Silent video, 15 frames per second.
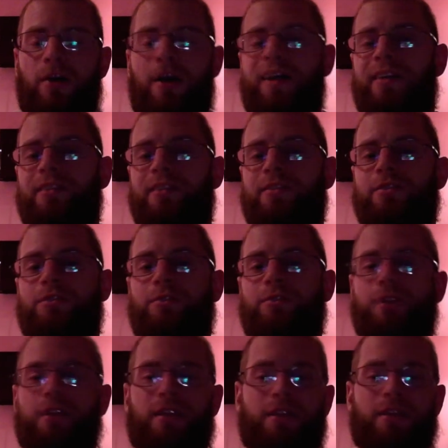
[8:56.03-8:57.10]
as
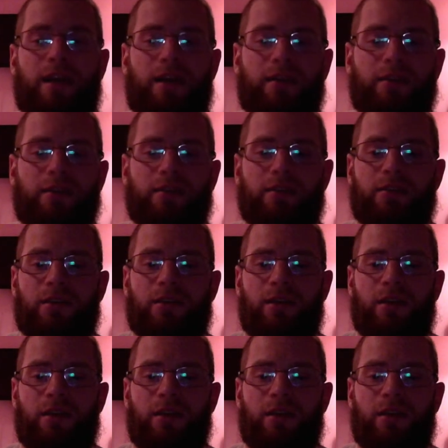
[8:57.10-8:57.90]
screening tests.